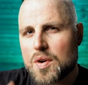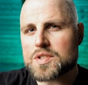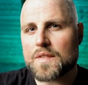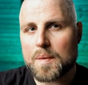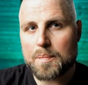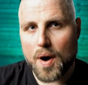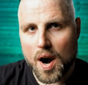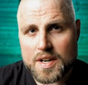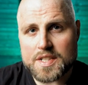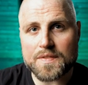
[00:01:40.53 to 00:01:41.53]
most of the
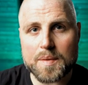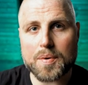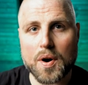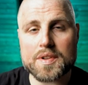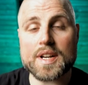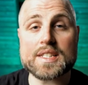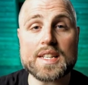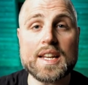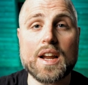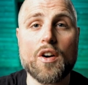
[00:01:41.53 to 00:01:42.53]
parts of the products
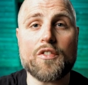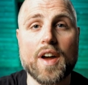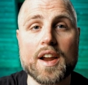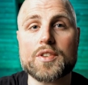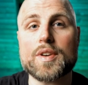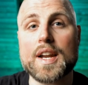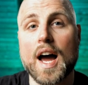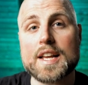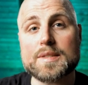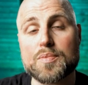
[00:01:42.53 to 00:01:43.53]
in our factory in
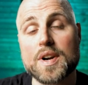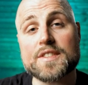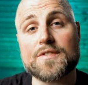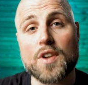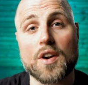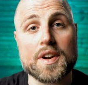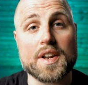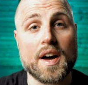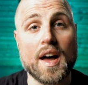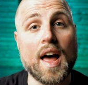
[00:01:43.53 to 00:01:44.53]
High Springs, Florida.